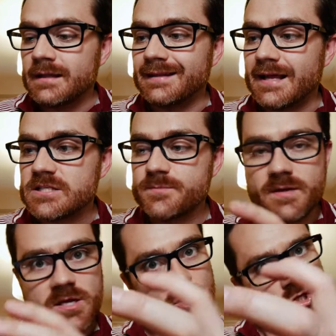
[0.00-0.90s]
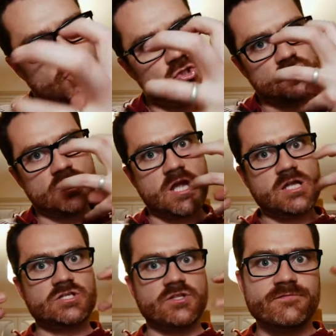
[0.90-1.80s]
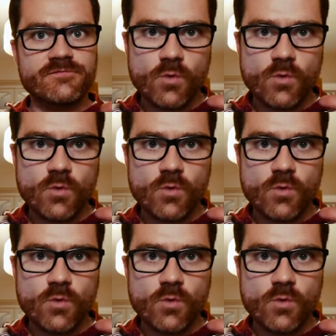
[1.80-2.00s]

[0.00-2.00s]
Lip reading: lets me change the